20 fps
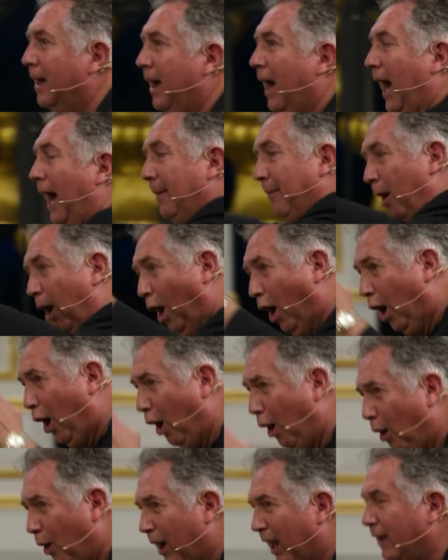I'm
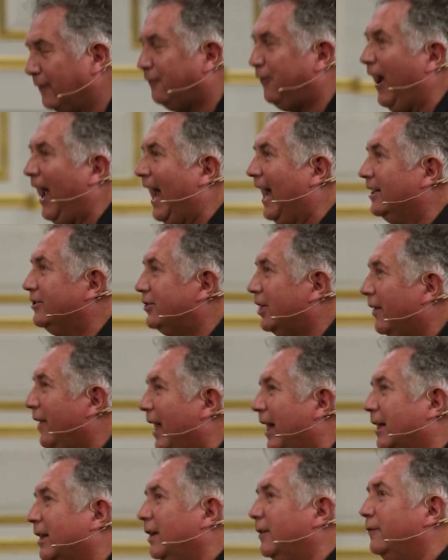holding fast to
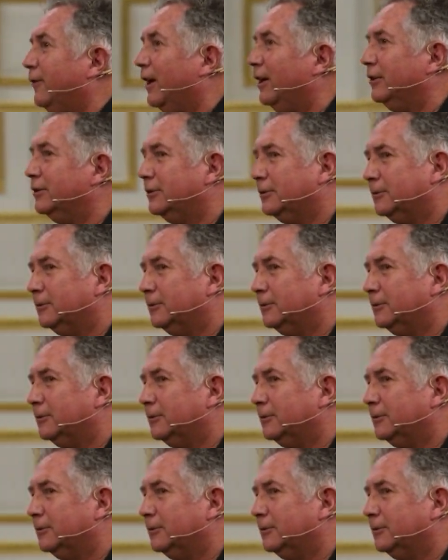that confession.